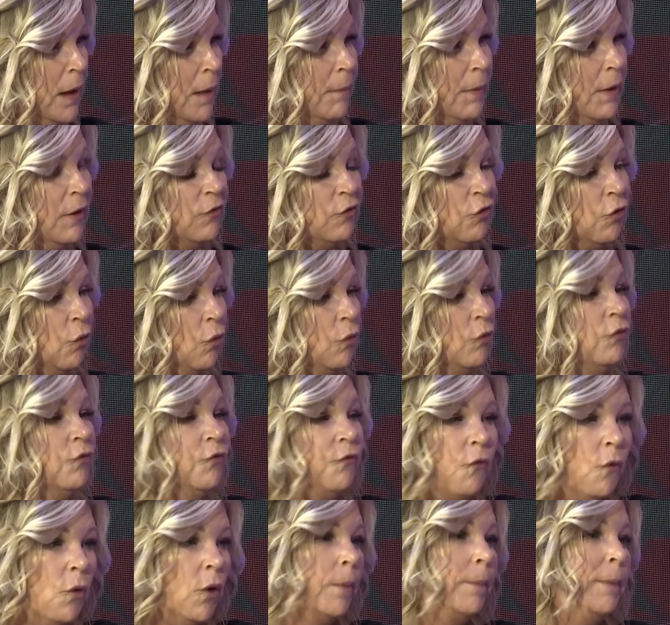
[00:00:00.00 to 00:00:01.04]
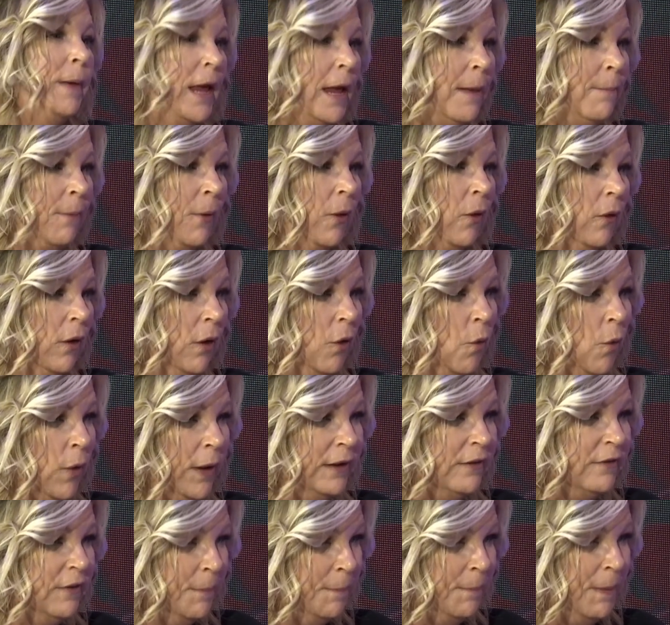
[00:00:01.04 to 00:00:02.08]
because those 4 people are going
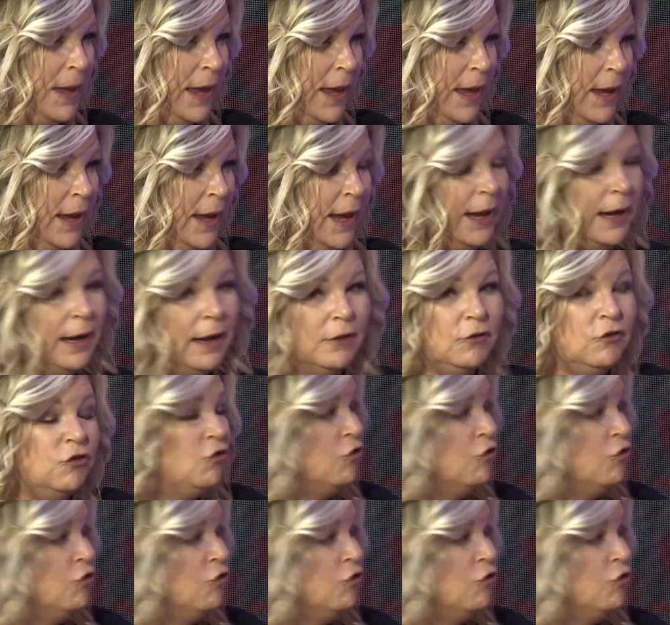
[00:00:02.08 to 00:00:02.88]
to be, and I'll just